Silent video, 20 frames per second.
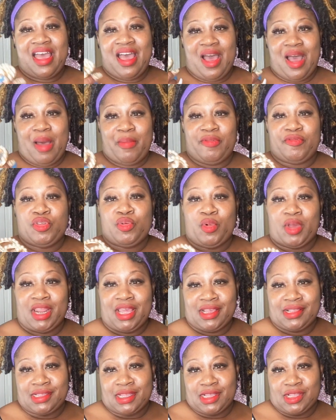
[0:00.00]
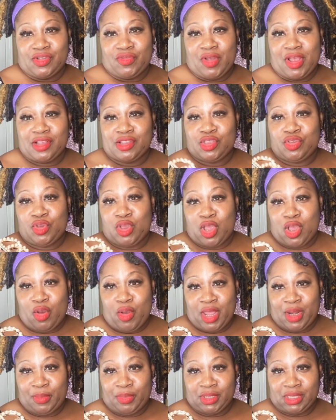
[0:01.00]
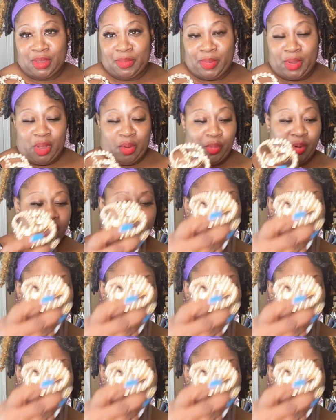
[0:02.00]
If you wanna accessorize it, you can go ahead and put the belt with